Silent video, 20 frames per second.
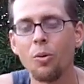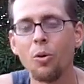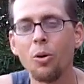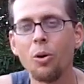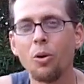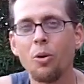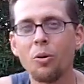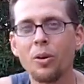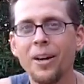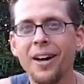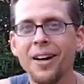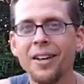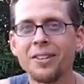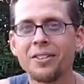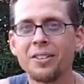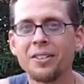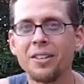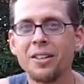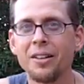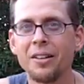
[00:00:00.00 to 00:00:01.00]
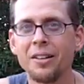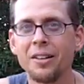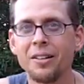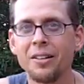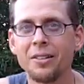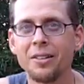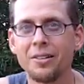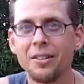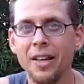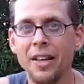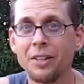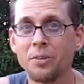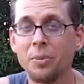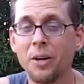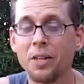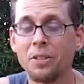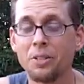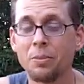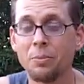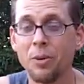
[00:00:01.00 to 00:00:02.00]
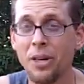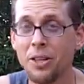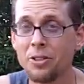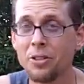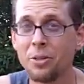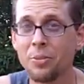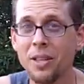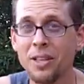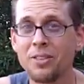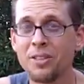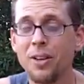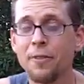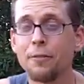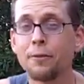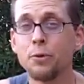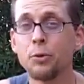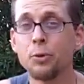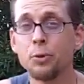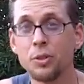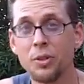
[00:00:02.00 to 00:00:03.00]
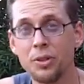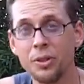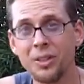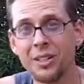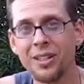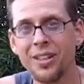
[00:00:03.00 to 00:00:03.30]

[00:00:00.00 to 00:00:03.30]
Well, guys, I hate to break it to you, but that's not food.